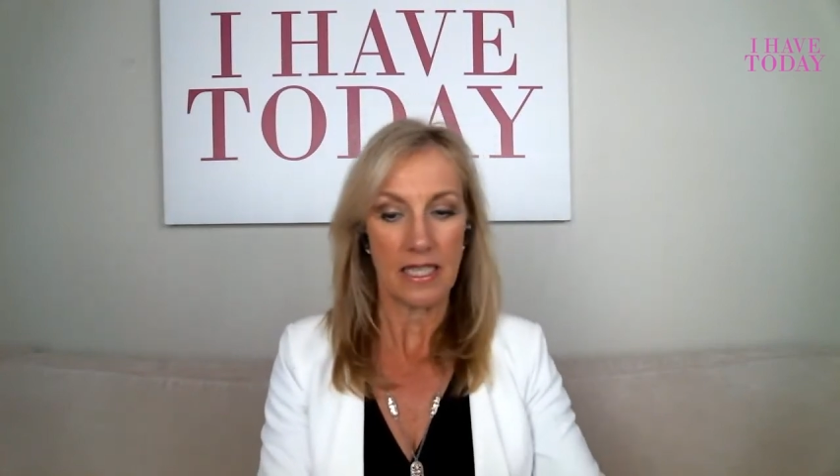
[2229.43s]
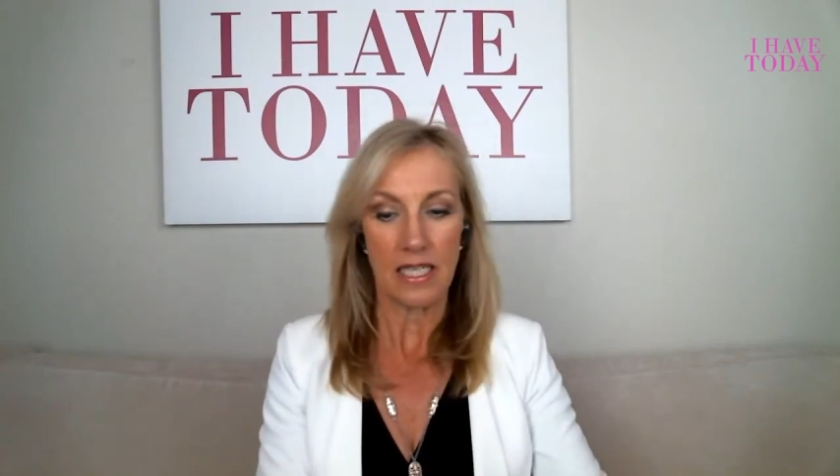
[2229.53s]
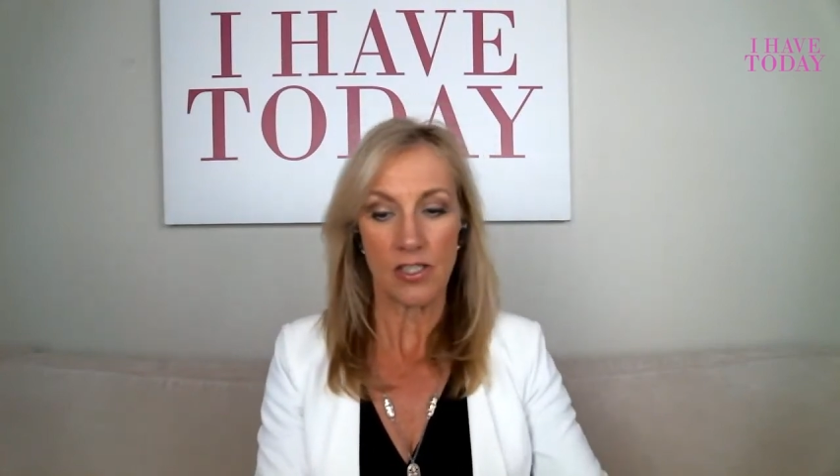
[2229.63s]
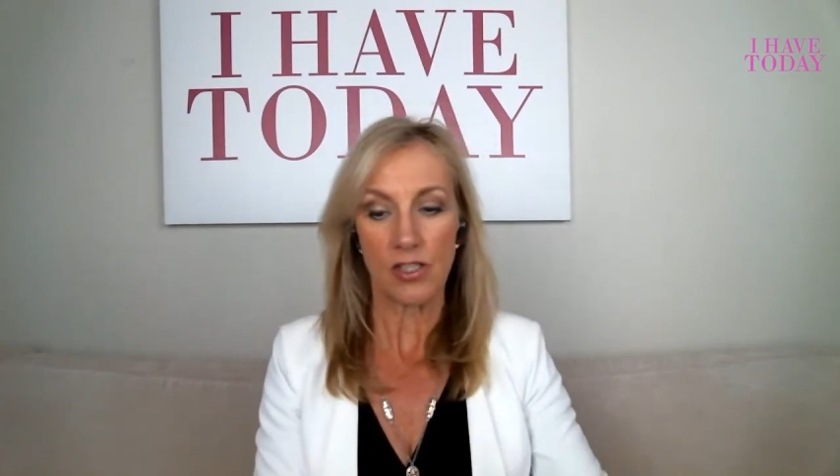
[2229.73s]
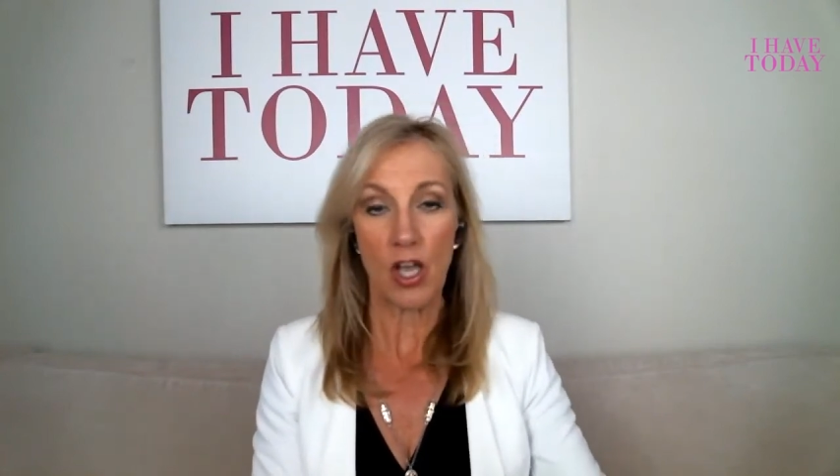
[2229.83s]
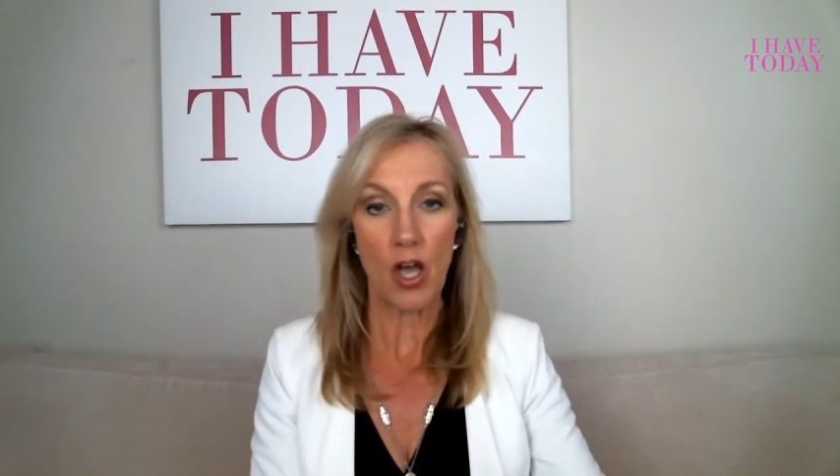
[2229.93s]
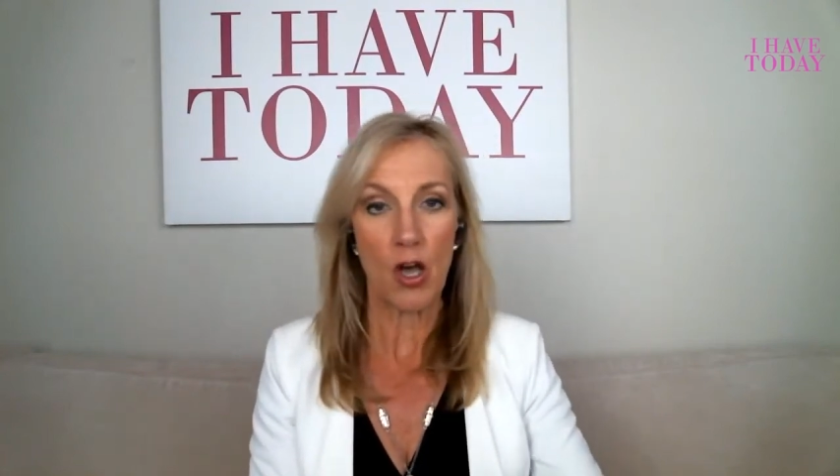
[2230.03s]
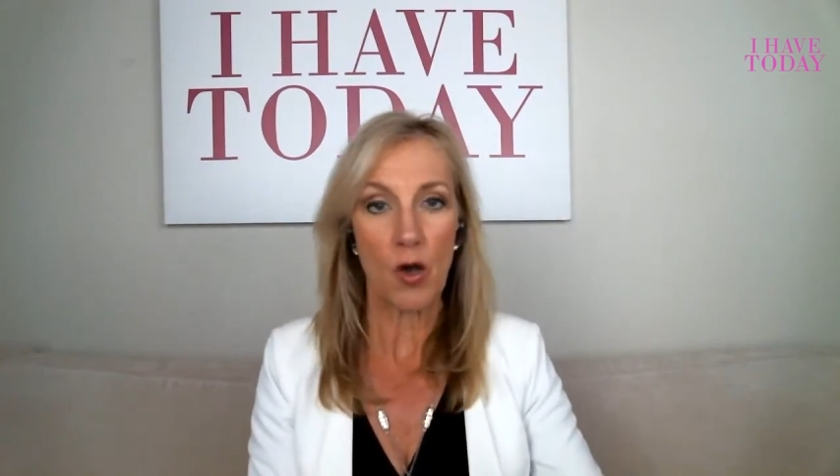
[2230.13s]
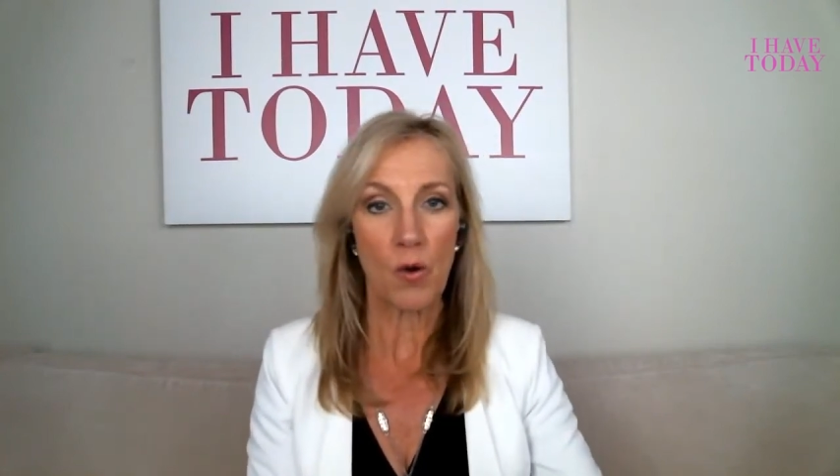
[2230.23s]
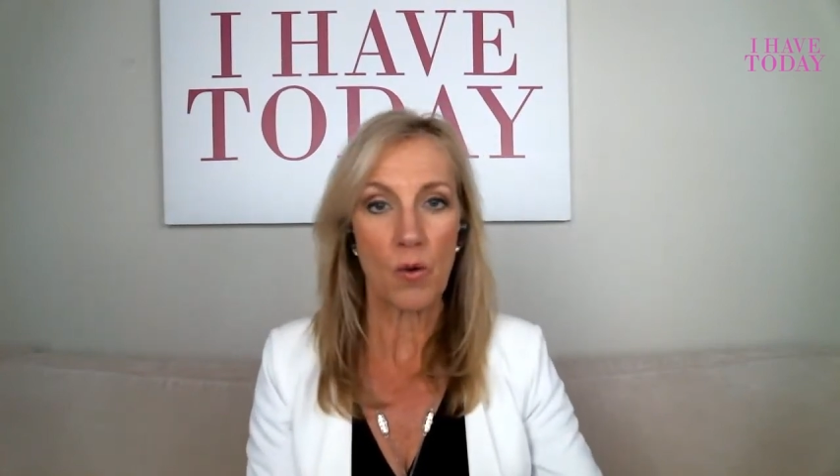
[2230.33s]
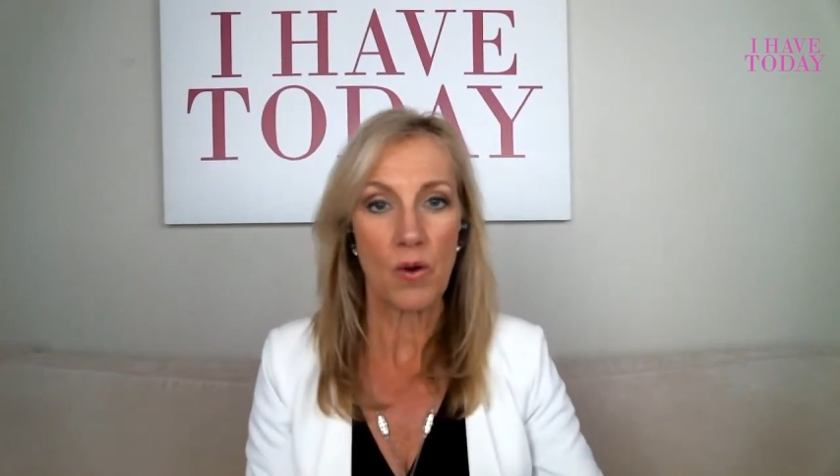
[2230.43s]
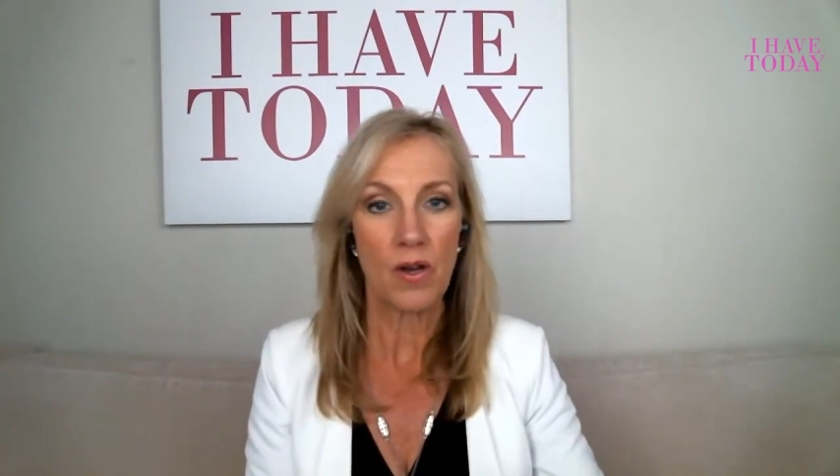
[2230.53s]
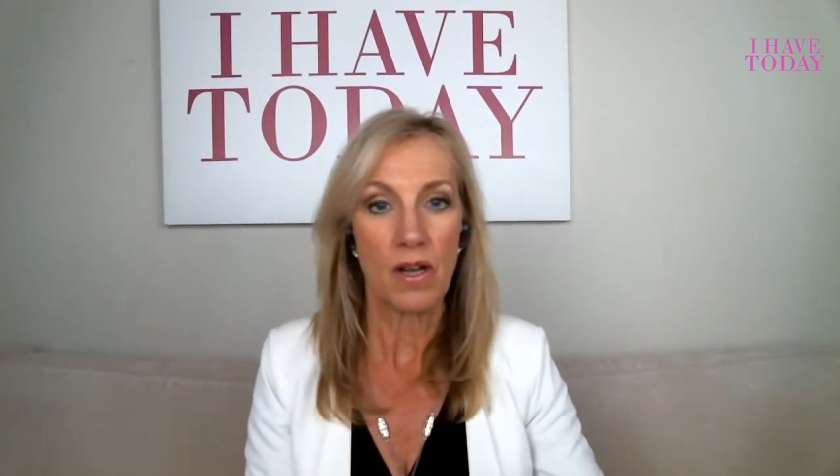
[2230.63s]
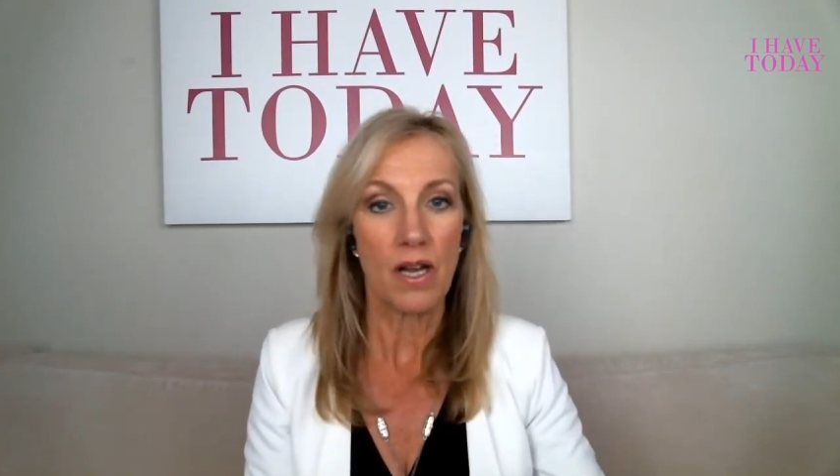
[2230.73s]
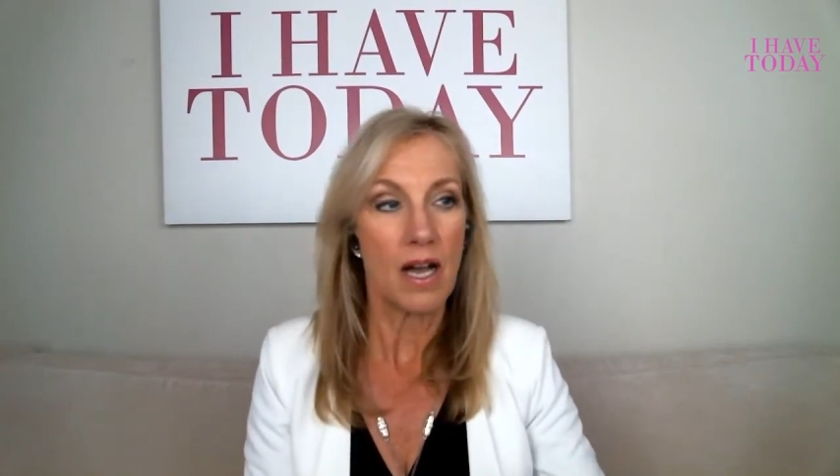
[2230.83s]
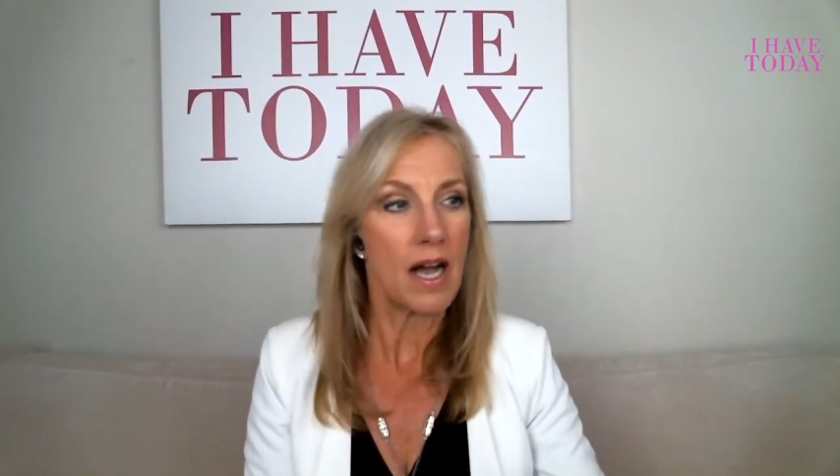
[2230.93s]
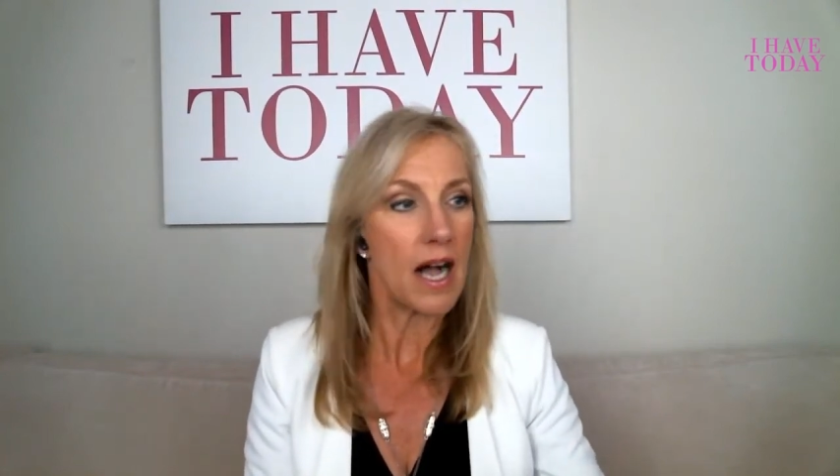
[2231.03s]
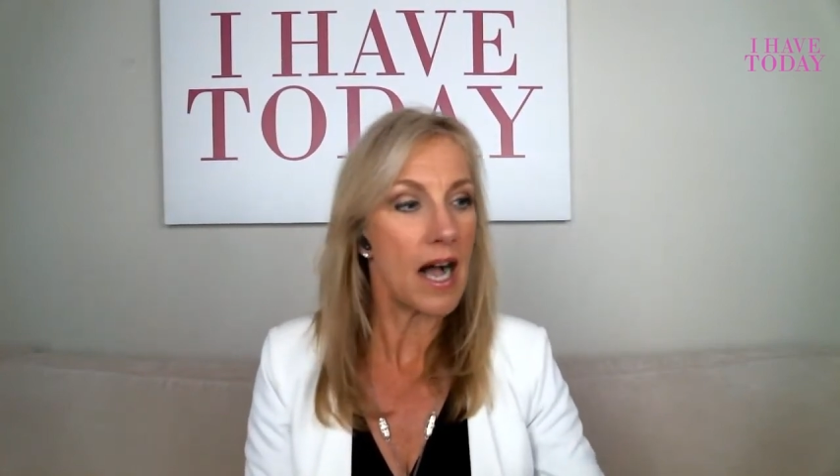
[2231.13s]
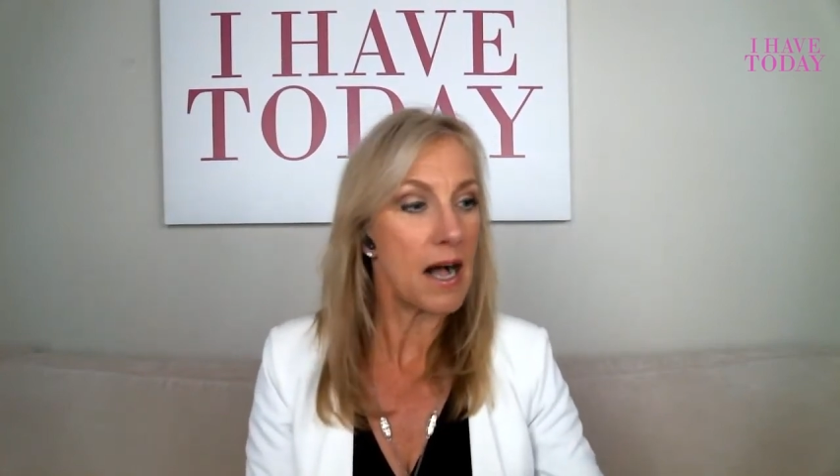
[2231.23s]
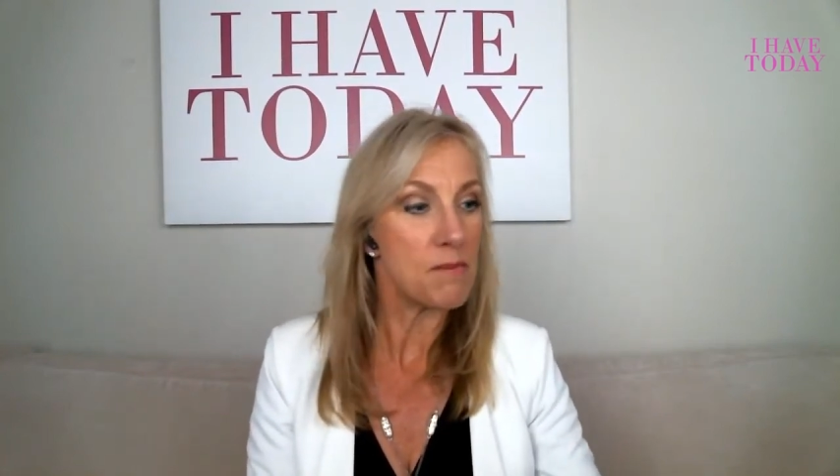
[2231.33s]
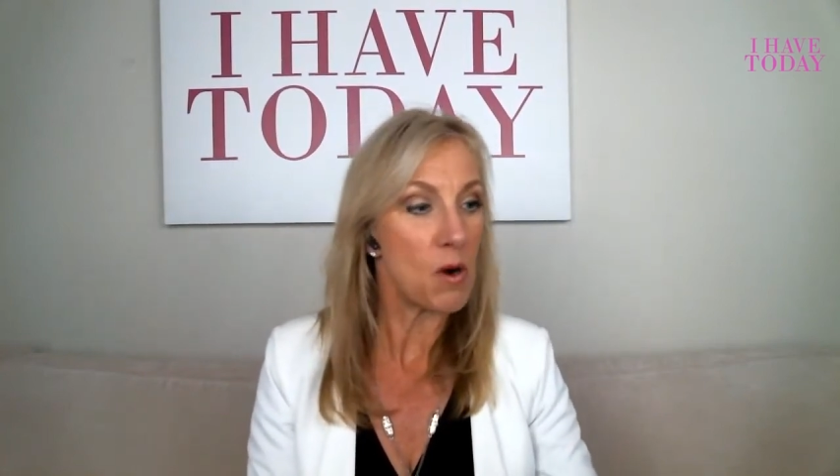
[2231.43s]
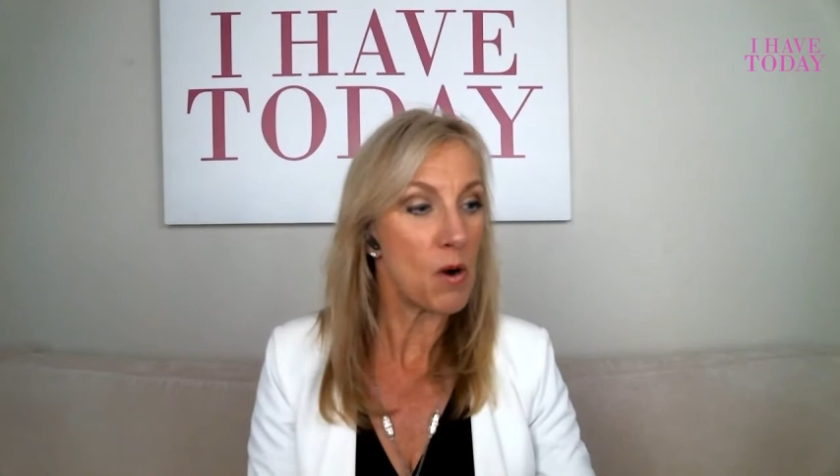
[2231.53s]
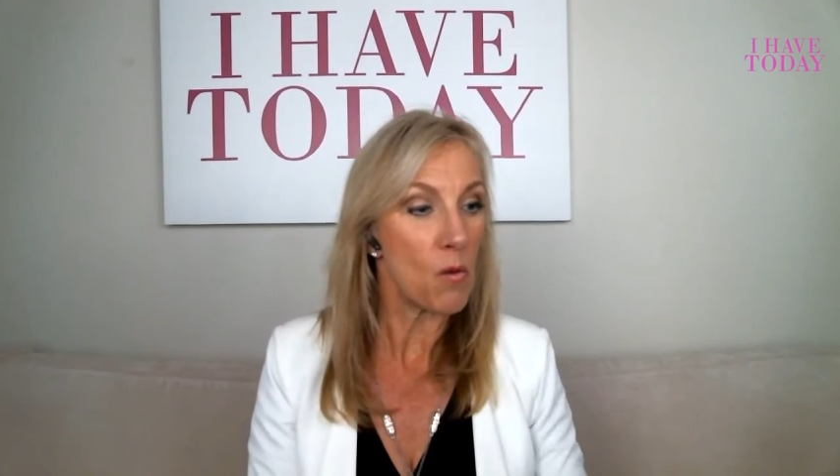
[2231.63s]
So, um,